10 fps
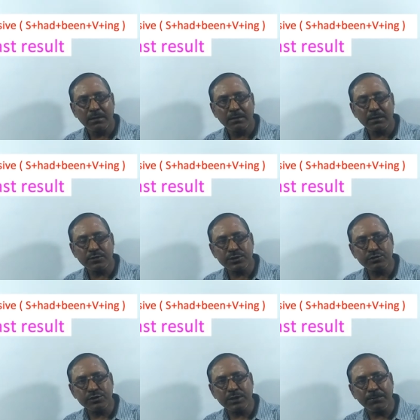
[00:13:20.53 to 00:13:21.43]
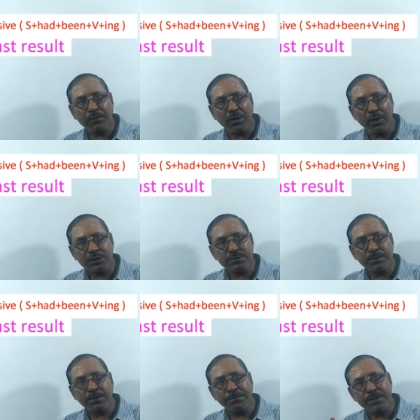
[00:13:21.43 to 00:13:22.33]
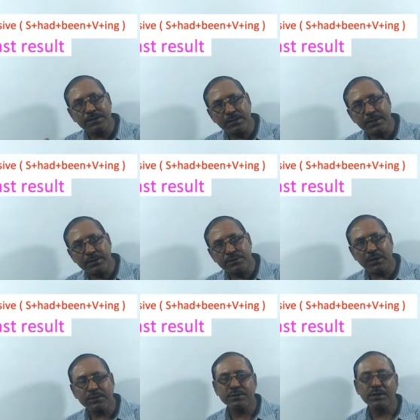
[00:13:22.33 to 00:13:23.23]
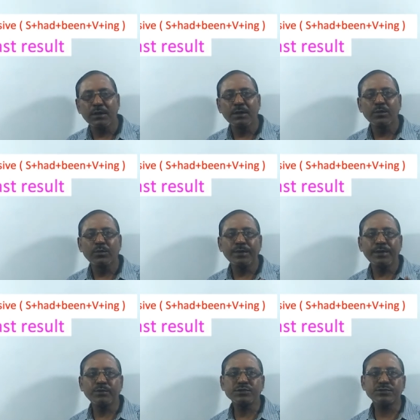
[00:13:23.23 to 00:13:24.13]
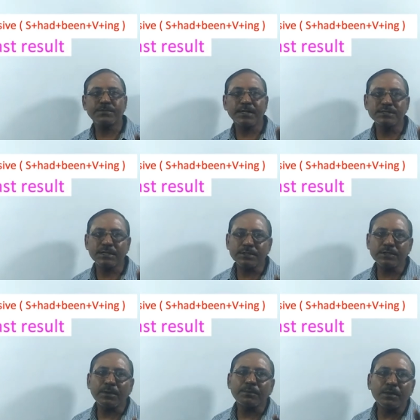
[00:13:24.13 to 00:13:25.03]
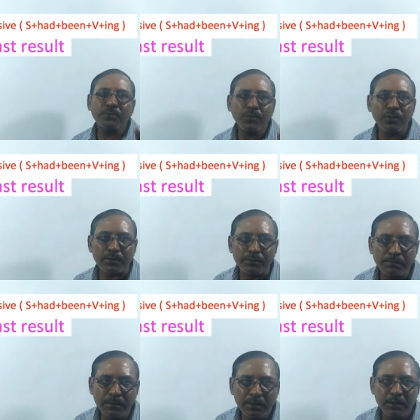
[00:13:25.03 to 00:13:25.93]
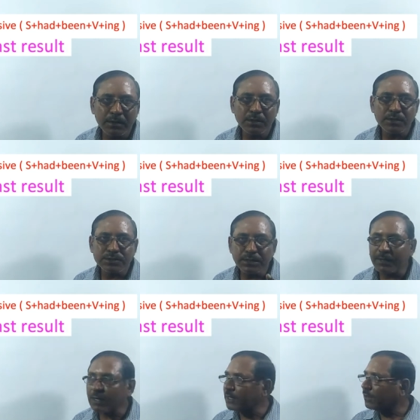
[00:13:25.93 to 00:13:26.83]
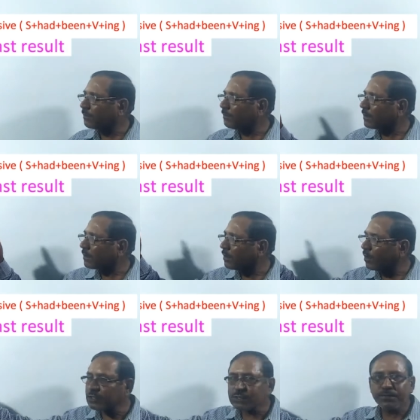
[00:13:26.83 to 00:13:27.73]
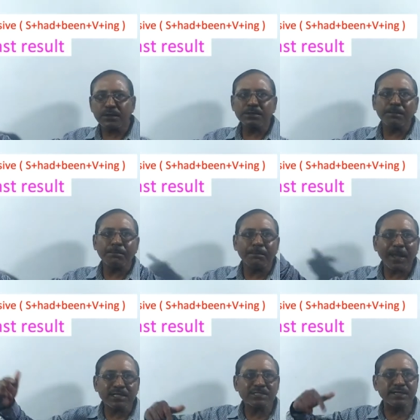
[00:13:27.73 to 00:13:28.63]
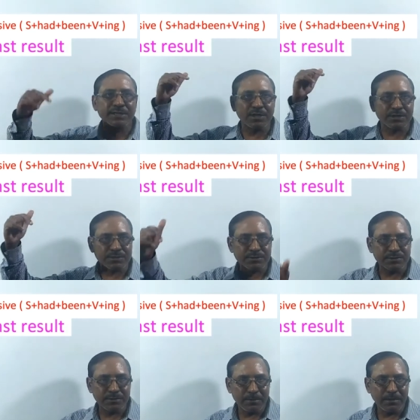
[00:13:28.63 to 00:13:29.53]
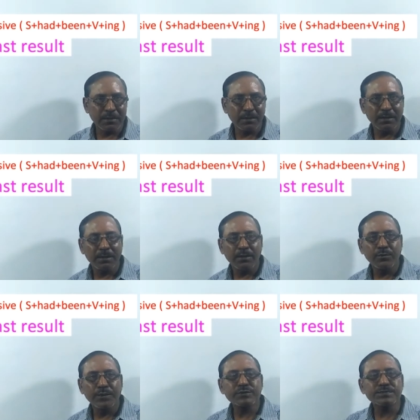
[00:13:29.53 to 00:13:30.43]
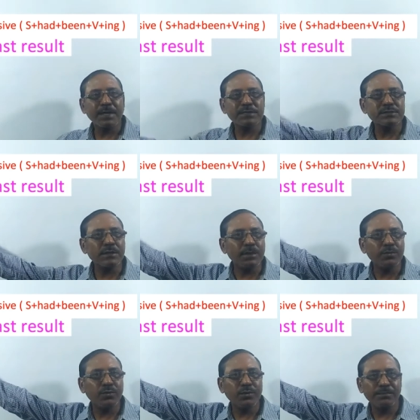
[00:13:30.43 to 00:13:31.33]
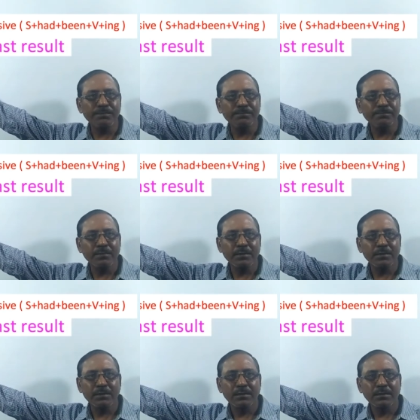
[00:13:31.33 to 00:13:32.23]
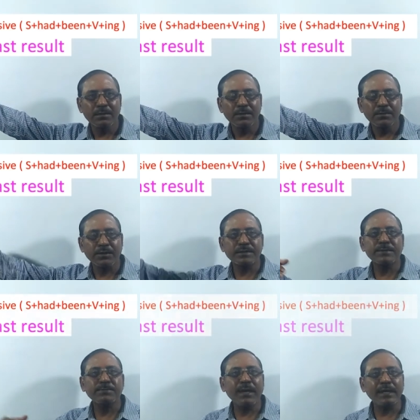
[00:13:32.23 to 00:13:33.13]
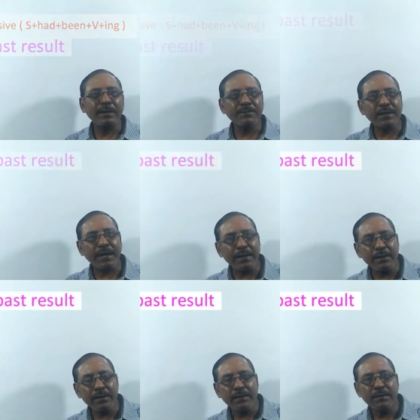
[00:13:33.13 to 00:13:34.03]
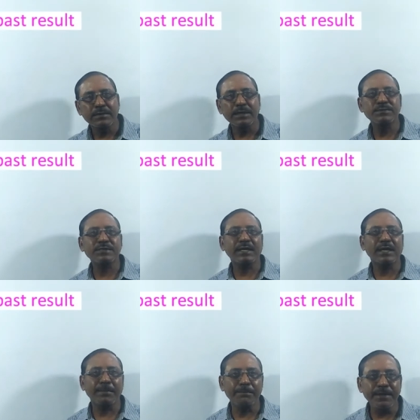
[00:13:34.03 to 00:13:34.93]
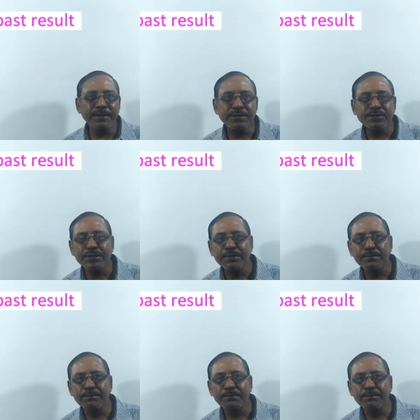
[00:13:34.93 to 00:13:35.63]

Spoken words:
in the situation of cause for the present result, we use present number 4. Similarly, for cause for the past result, we use past number 4. For example, I am tired, that means I have been teaching